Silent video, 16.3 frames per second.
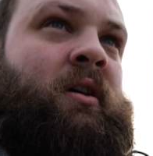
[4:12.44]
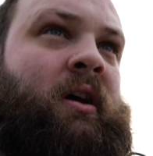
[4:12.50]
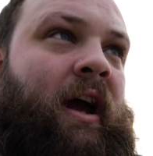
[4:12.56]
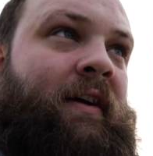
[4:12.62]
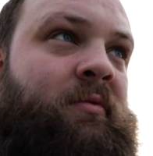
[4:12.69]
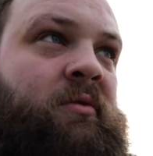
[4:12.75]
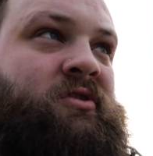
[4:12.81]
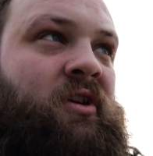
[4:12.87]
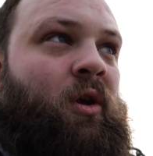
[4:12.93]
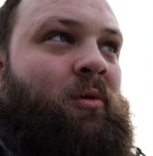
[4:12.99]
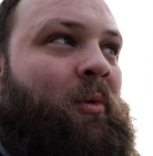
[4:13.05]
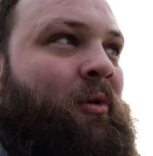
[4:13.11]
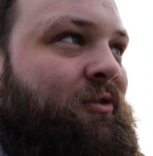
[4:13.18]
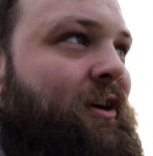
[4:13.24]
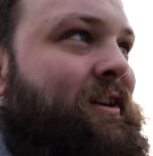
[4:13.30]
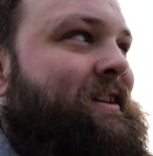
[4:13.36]
everyone's a lot
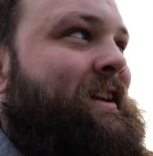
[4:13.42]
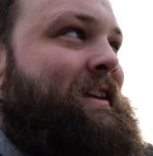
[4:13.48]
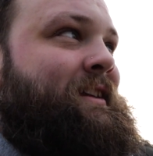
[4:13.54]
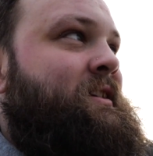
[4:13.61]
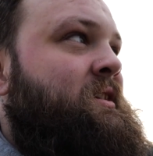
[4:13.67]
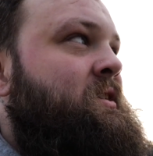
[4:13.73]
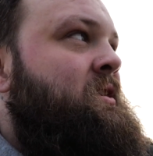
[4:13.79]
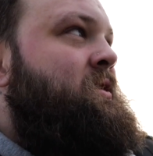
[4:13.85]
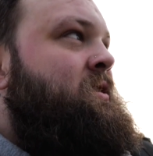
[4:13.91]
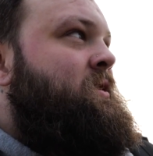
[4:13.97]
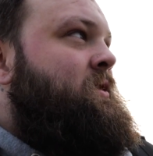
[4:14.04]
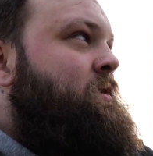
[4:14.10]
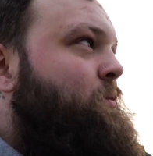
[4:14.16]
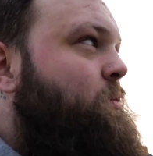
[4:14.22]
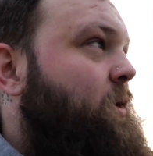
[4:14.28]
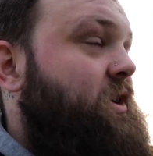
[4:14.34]
more friendly,
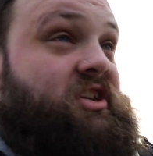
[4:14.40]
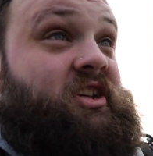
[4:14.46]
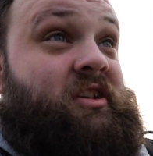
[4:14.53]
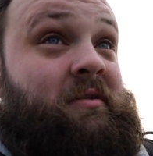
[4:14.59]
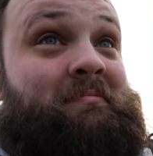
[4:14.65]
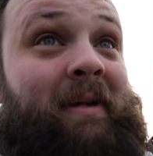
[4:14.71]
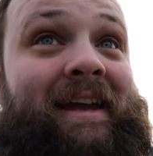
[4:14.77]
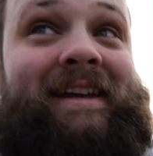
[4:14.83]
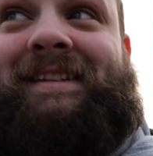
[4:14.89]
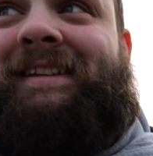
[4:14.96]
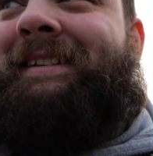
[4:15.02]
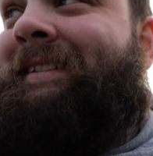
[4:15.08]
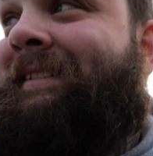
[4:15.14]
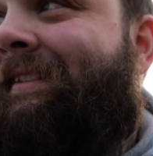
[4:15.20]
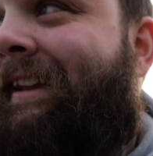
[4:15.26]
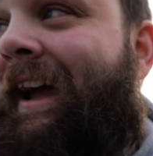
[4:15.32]
which is amazing.
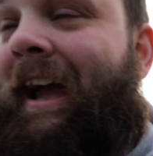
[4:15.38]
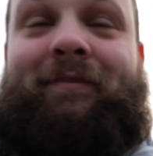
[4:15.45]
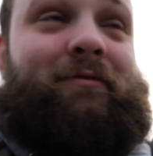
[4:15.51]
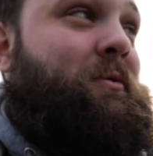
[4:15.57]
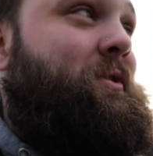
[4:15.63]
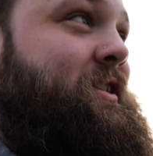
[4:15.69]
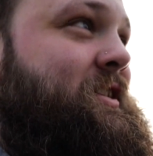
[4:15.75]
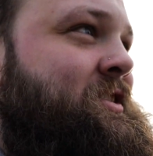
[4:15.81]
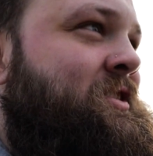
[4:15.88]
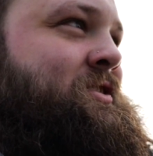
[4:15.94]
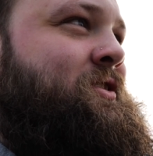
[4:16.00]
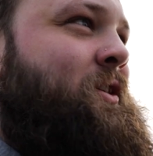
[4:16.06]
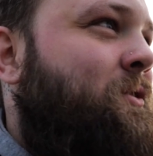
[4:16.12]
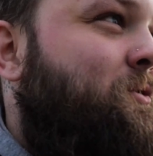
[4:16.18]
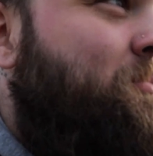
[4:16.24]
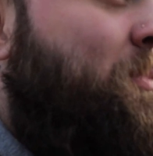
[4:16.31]
Like, everyone is
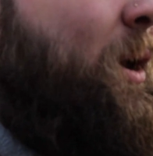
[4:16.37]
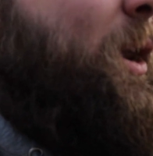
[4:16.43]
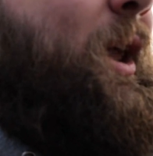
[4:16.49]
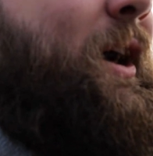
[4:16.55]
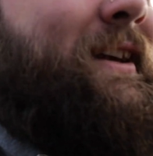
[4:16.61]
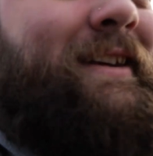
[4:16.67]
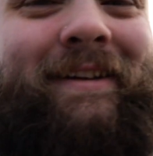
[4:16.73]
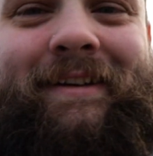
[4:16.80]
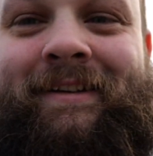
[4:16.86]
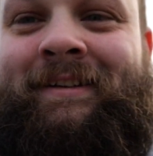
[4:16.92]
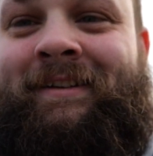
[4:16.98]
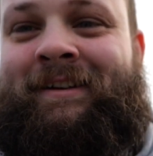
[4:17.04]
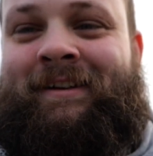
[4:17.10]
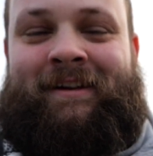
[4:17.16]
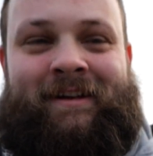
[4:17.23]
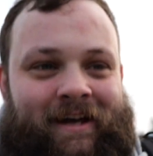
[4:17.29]
so polite
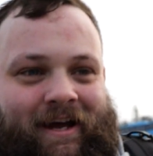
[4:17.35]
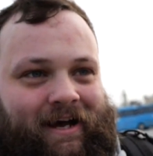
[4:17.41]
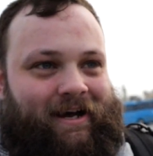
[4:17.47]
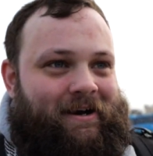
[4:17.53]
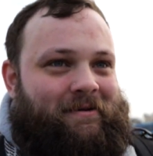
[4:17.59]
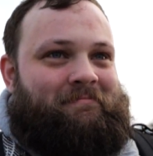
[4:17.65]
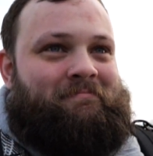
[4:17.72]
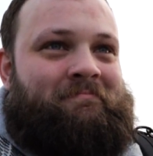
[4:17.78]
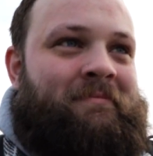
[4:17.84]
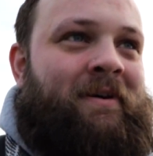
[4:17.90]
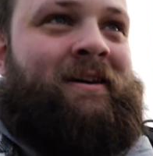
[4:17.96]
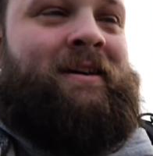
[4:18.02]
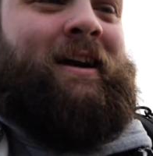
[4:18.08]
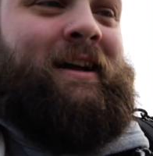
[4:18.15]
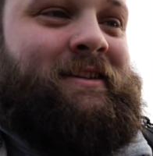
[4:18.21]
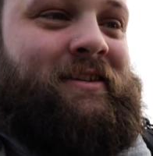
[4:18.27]

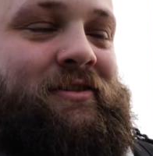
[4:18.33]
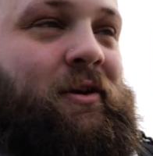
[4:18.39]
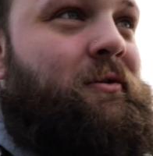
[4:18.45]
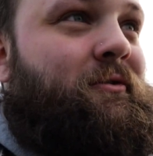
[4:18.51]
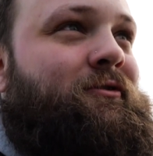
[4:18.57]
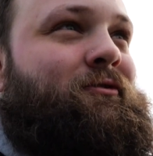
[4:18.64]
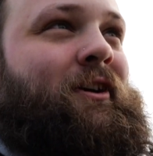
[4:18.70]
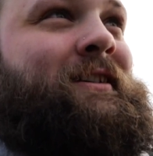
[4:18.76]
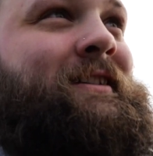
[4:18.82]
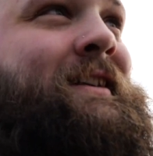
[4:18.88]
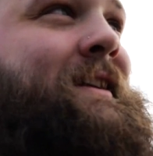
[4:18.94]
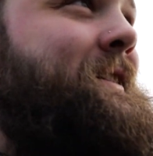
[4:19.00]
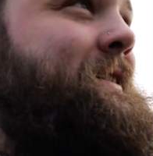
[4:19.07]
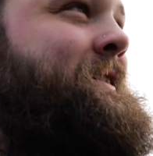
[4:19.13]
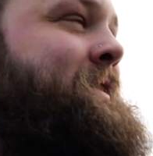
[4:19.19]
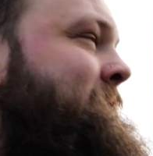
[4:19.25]
and so
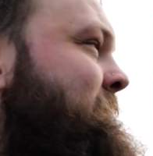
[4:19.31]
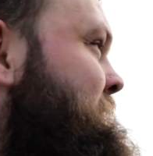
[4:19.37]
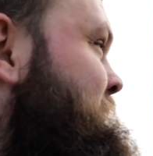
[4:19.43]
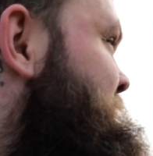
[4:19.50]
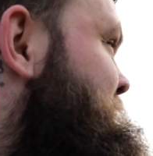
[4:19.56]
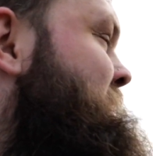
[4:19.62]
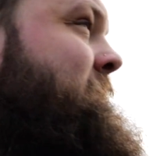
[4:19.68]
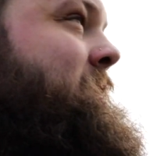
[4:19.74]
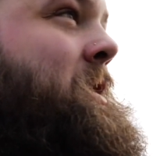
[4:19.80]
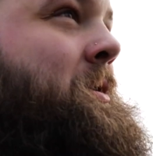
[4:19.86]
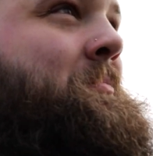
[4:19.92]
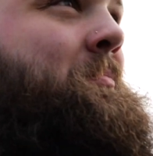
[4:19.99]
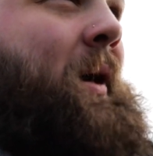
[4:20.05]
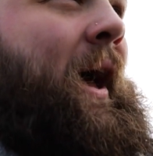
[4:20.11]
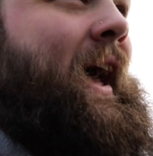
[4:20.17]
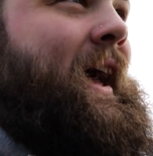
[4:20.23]
friendly
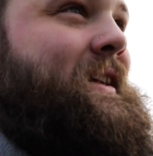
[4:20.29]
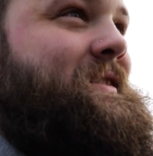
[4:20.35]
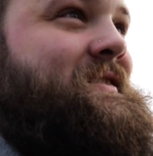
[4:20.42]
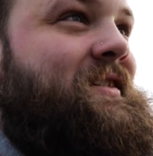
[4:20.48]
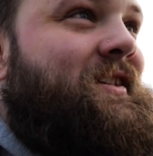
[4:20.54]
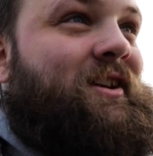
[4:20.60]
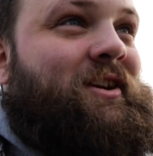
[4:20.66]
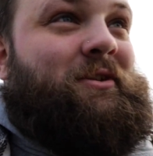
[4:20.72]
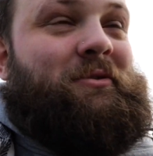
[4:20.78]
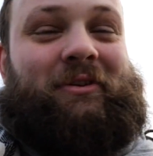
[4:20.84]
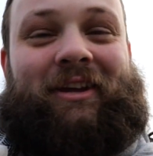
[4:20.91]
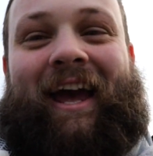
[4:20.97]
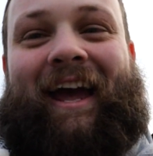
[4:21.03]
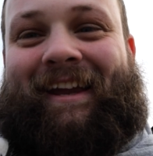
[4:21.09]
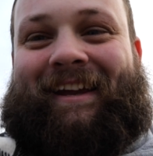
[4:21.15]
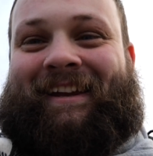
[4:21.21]
compared to the
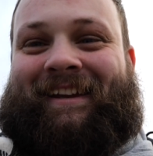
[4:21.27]
UK,